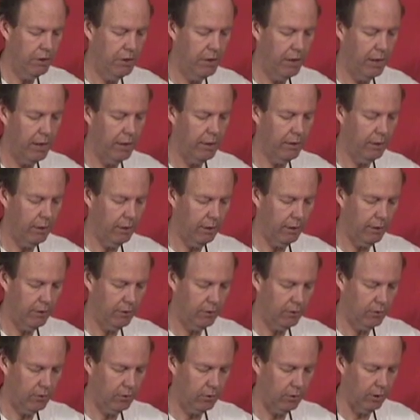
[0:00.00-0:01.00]
done, and
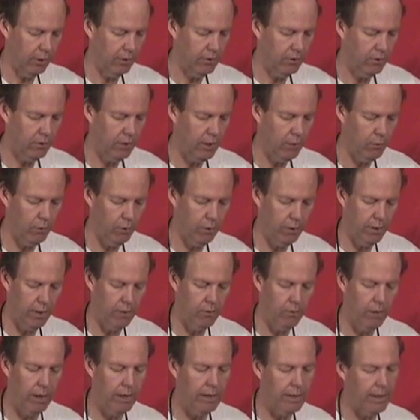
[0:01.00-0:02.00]
let's say we're
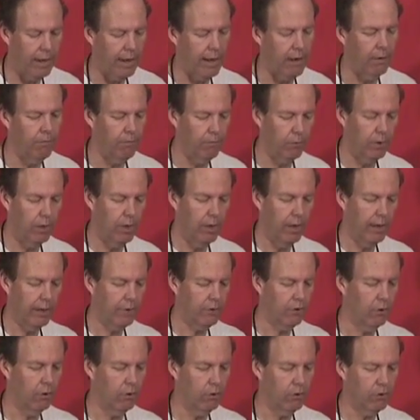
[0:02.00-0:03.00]
done right now,
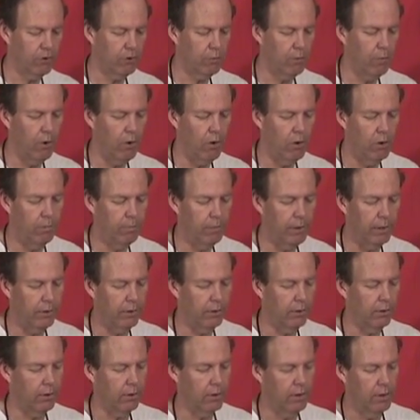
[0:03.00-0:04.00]
that's a little small,
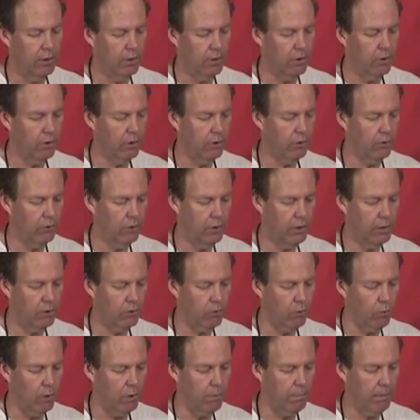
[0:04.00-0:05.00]
but you can see
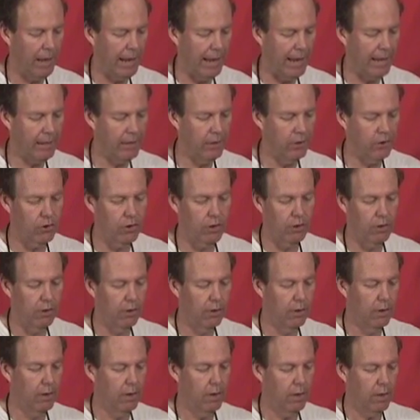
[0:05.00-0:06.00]
it's well packaged,
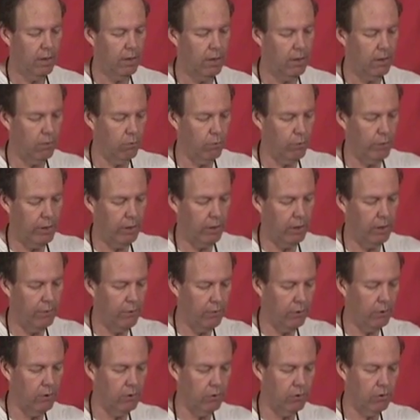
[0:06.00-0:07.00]
and we can
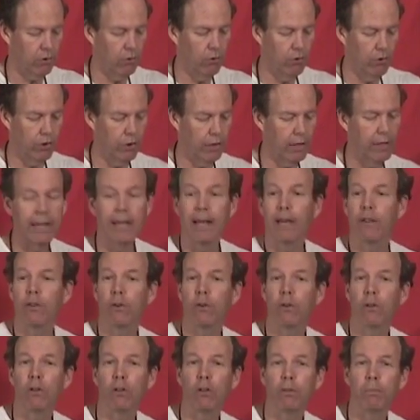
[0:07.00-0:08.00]
even scooch it
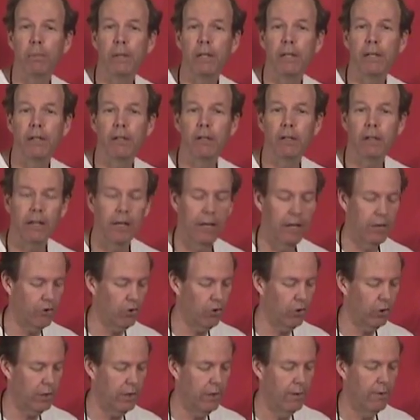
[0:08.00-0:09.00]
together a little bit here
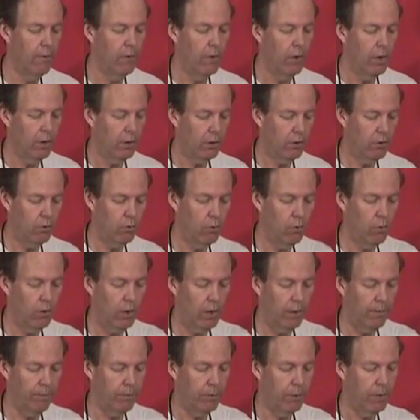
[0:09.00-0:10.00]
occasionally
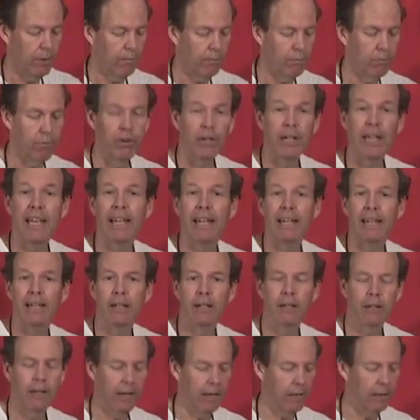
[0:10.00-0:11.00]
to bring it
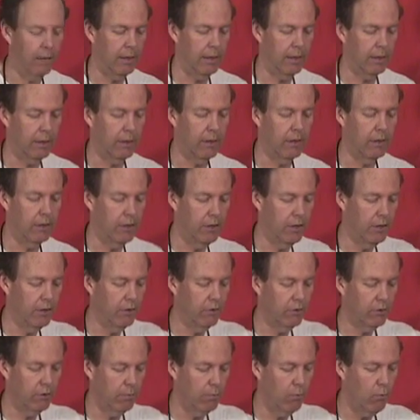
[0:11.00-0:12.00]
in and then
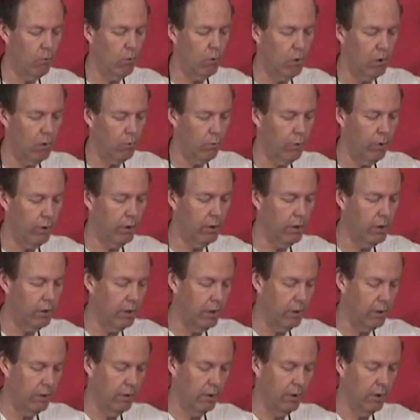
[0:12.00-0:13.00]
continue some more with
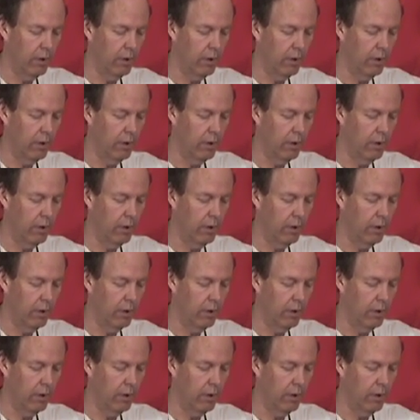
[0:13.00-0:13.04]
the